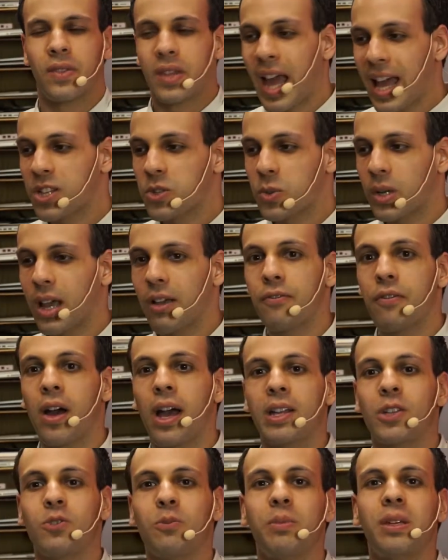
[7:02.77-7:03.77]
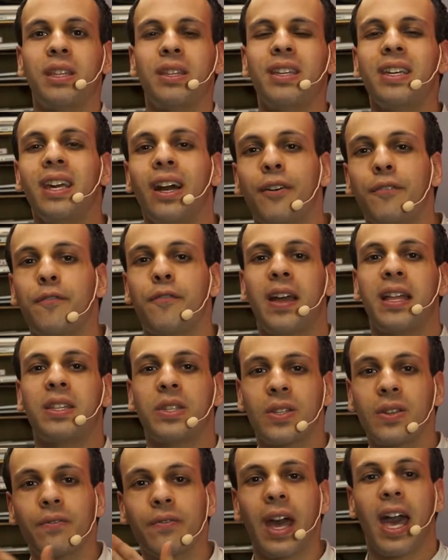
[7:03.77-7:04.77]
That's what I find to be the
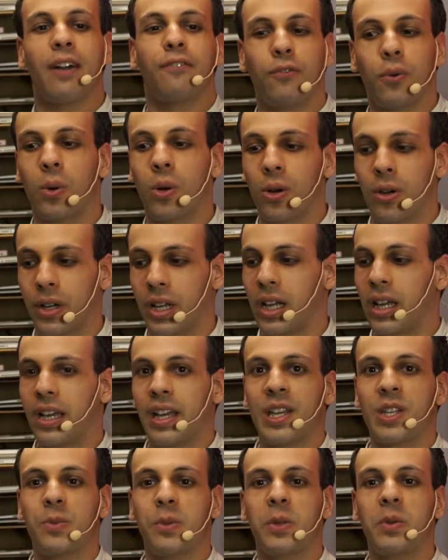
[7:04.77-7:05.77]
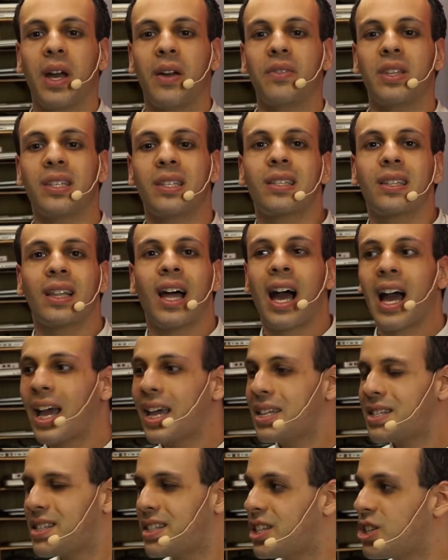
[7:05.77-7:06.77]
offensive F word, is when you have these
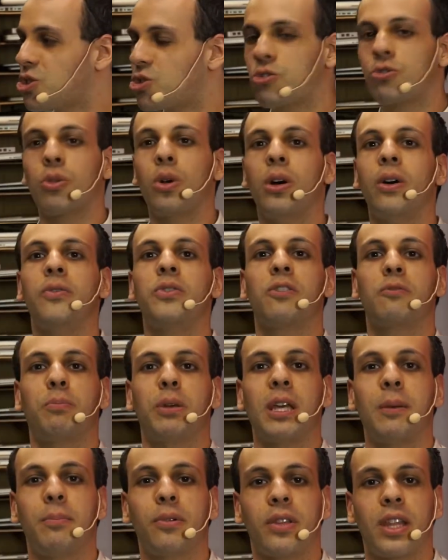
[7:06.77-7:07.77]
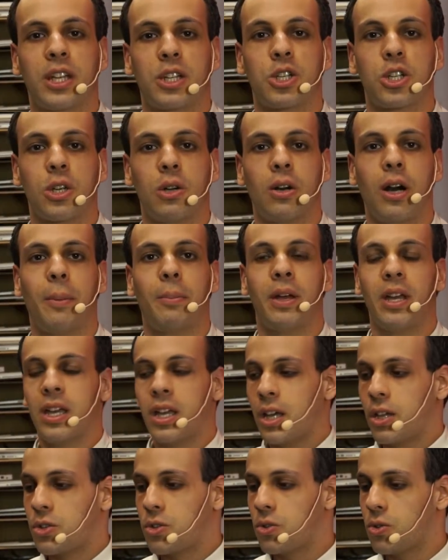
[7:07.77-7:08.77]
lines and these droves of people that show up
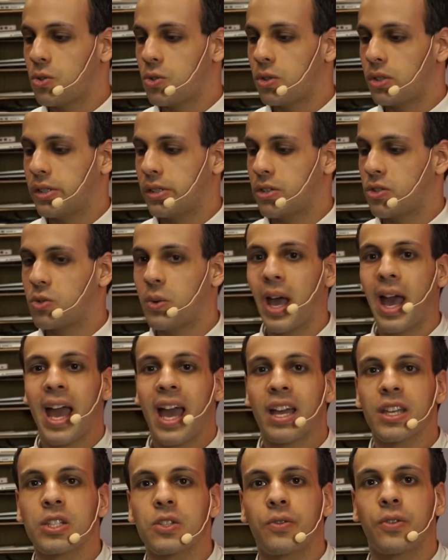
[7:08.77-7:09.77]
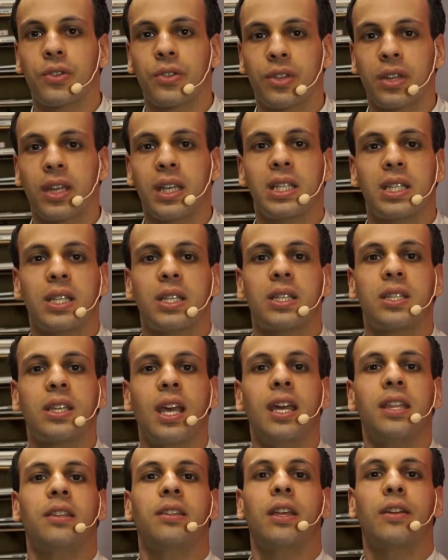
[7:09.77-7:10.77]
to ask for things and
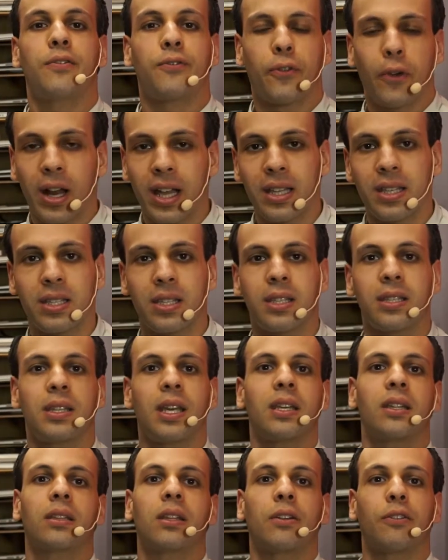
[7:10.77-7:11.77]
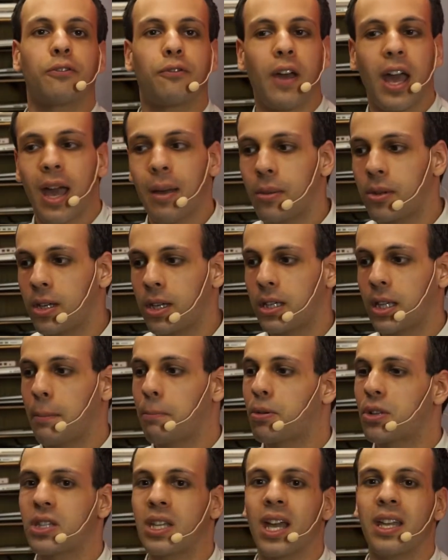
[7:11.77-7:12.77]
say that they're friends and say that they're family, and they
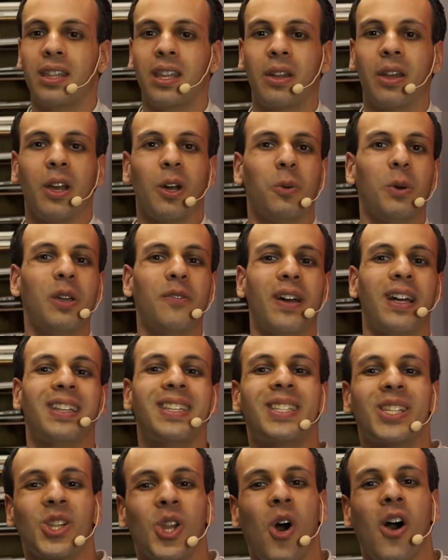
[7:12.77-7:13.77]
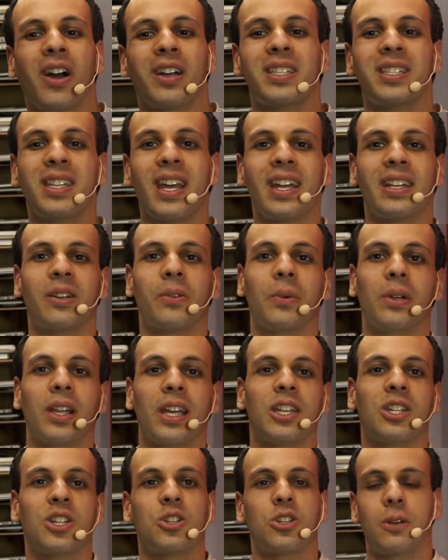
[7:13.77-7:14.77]
pretend that we've had this long-standing
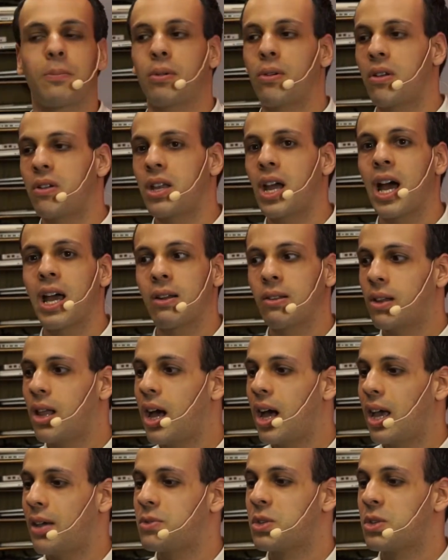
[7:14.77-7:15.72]
relationship our entire lives,